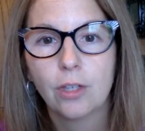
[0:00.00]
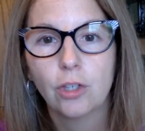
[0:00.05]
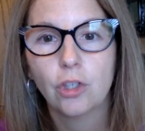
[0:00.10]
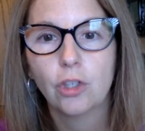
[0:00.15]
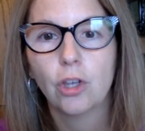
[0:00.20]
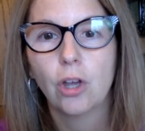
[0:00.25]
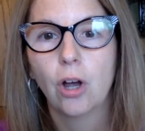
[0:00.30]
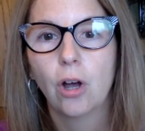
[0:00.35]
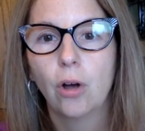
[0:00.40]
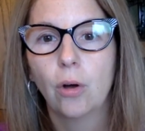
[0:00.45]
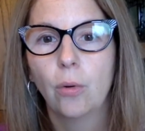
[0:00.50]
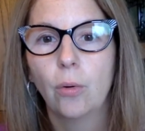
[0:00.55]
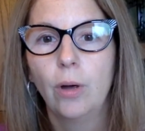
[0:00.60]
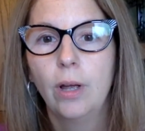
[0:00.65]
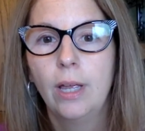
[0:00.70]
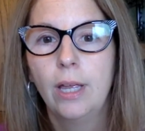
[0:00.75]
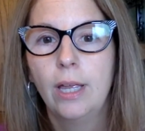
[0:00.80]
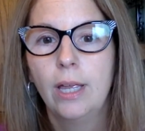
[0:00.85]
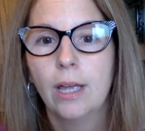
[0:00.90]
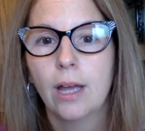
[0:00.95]
So
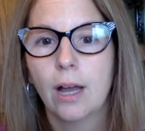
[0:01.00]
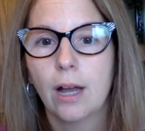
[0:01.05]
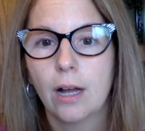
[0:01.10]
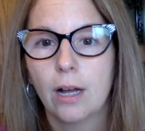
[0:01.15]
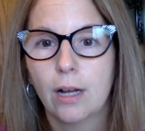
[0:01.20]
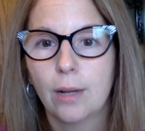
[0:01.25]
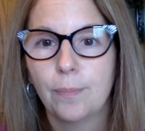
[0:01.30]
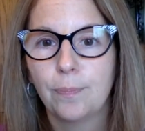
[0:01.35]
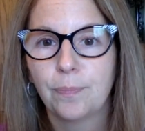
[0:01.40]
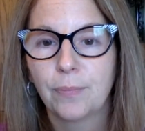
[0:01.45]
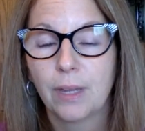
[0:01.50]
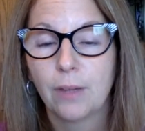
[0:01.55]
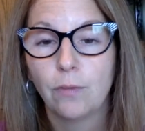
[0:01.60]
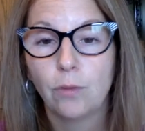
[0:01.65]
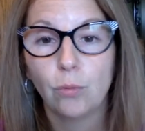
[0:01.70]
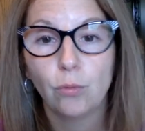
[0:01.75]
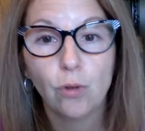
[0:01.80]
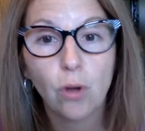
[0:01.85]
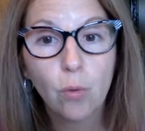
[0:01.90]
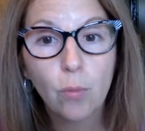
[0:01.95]
um, if
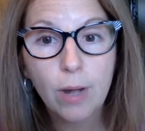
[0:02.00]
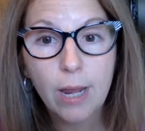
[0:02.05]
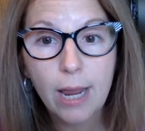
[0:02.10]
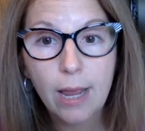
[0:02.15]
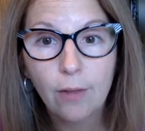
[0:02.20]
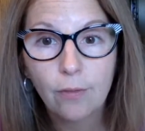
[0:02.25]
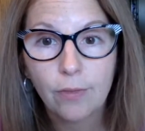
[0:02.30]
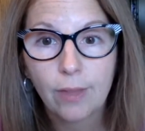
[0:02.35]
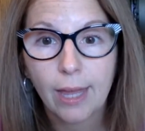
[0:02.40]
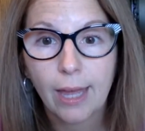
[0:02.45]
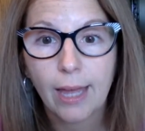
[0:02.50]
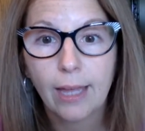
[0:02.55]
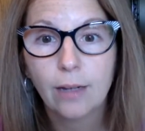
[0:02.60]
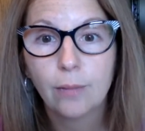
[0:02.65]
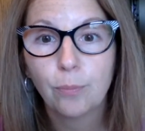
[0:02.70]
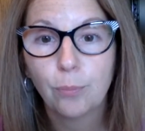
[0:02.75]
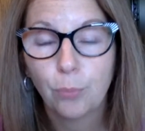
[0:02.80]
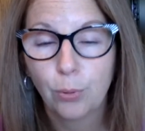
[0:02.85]
you don't have that,